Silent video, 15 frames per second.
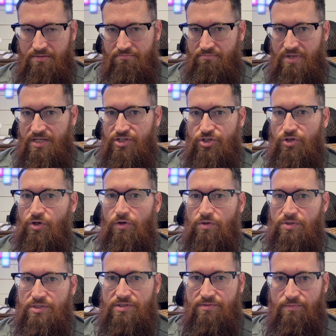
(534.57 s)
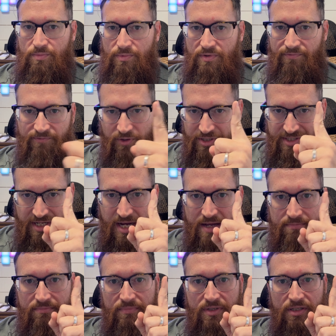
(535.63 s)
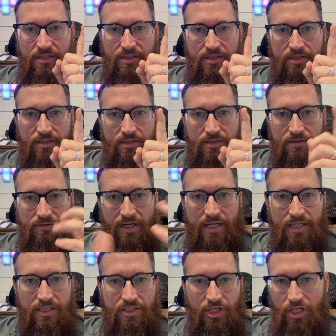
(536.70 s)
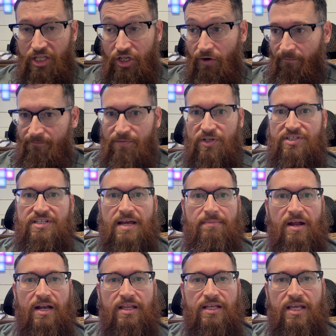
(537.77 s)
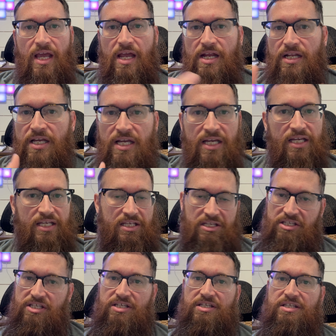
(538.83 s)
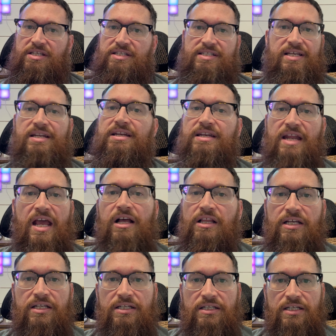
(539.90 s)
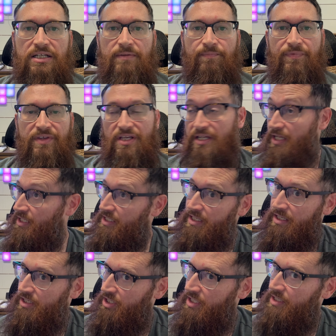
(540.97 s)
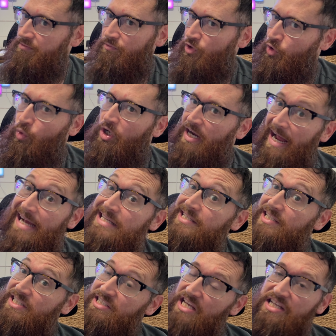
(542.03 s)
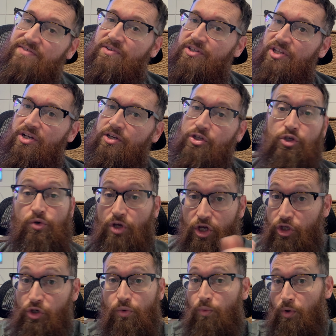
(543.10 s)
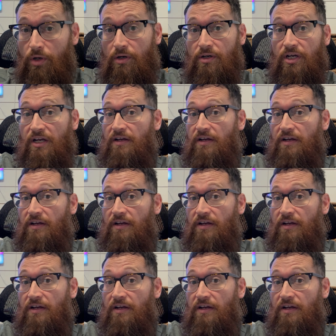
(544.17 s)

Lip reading: make your goals the first time. Right? Your first time out of the gate, you didn't nail it. You weren't as successful at you were